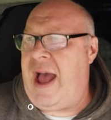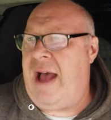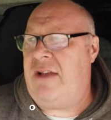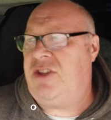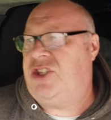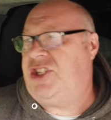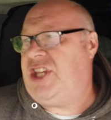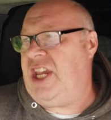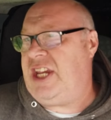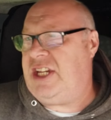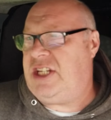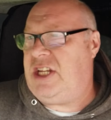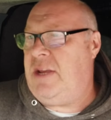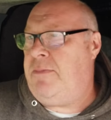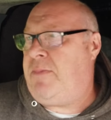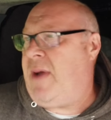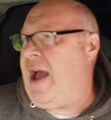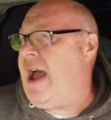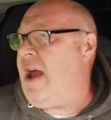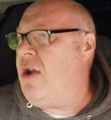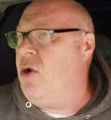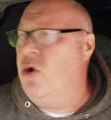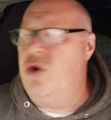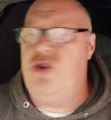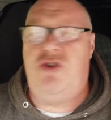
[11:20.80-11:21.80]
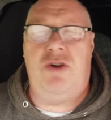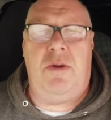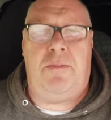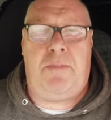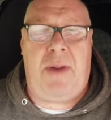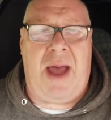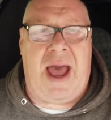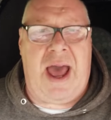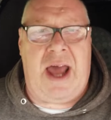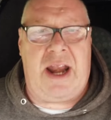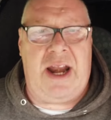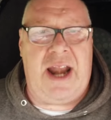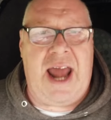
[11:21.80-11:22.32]
£60,
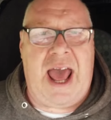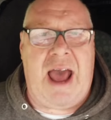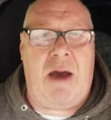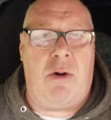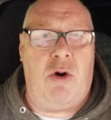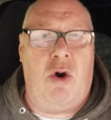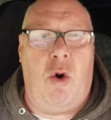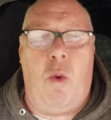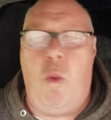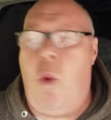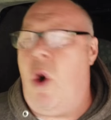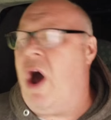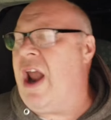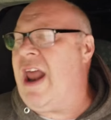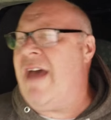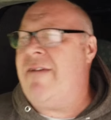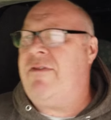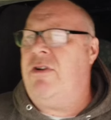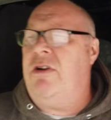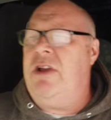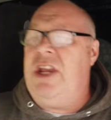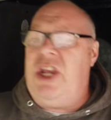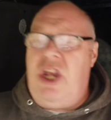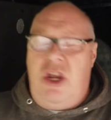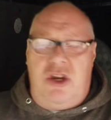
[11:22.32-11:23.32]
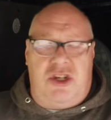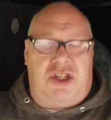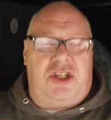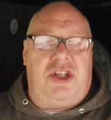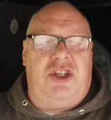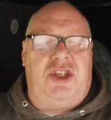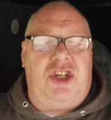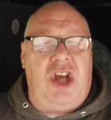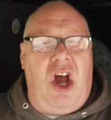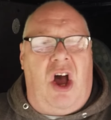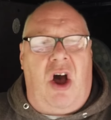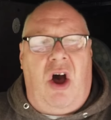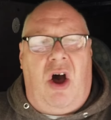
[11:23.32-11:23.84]
£100 an hour or whatever he
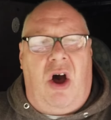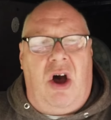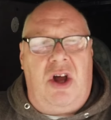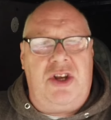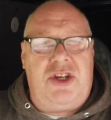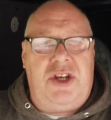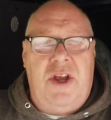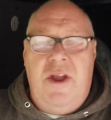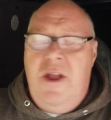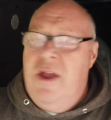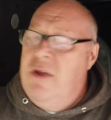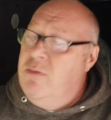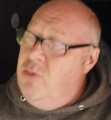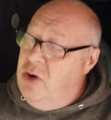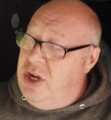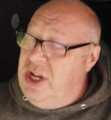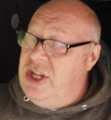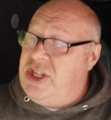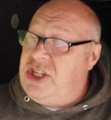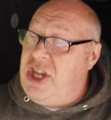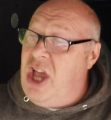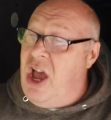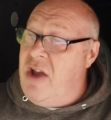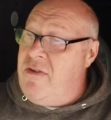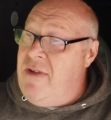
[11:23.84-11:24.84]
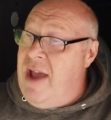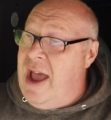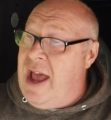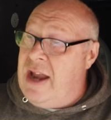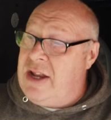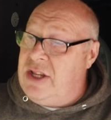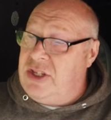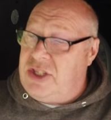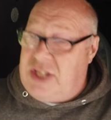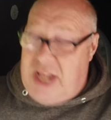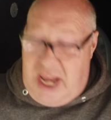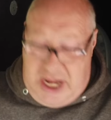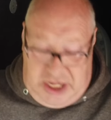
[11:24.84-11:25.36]
used to charge, would he turn
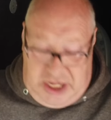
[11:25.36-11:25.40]
around and